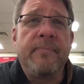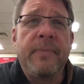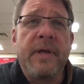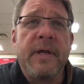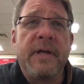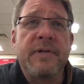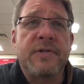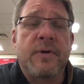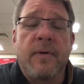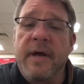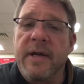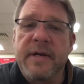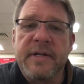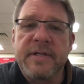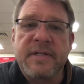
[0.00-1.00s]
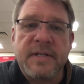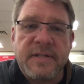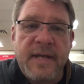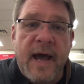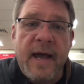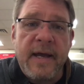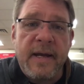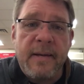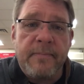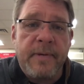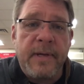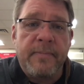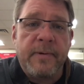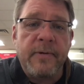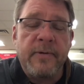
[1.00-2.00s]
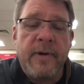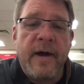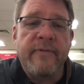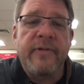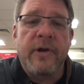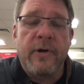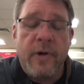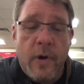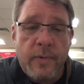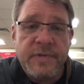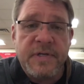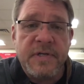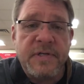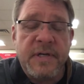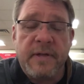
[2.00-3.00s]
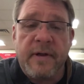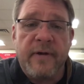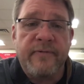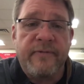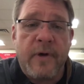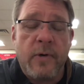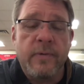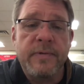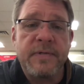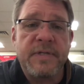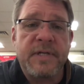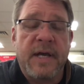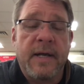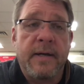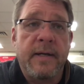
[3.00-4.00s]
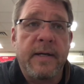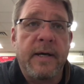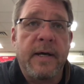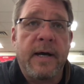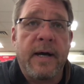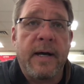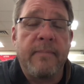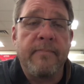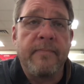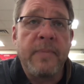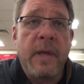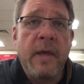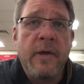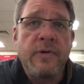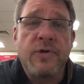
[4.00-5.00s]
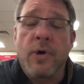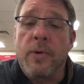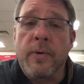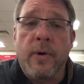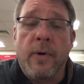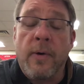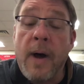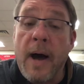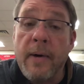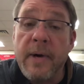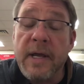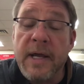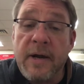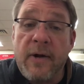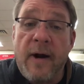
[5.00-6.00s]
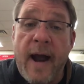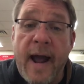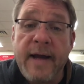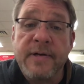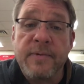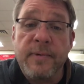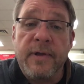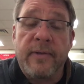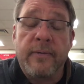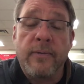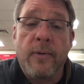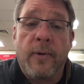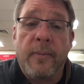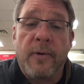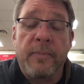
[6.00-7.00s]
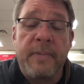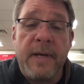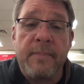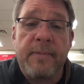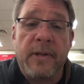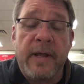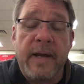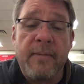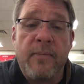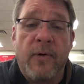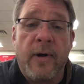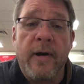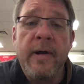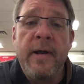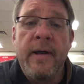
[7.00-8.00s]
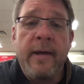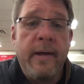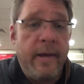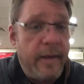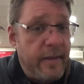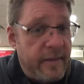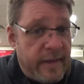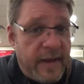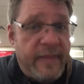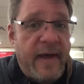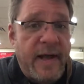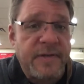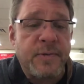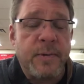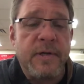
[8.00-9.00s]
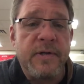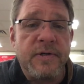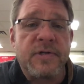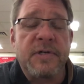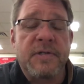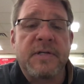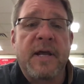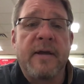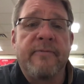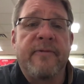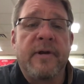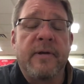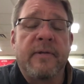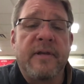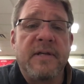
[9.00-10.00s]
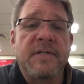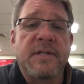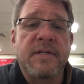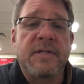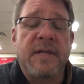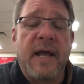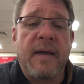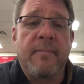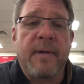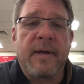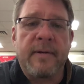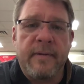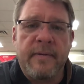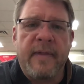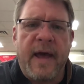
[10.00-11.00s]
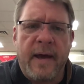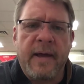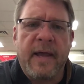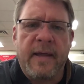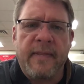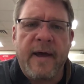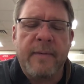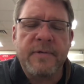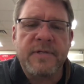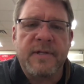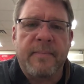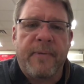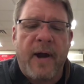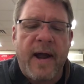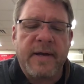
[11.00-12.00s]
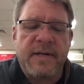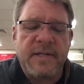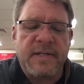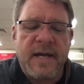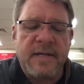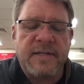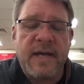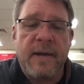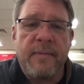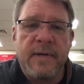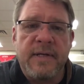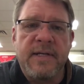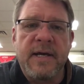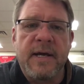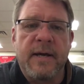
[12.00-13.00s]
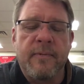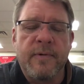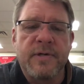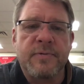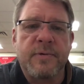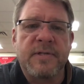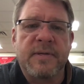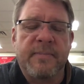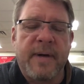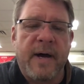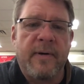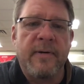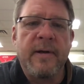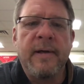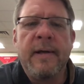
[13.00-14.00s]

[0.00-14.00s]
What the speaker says: it has created a society of people who have their noses in their phones and don't know how to interact with normal people anymore, then that's what you should say for your thesis statement. And that, again, that was the practice essay we did, which was about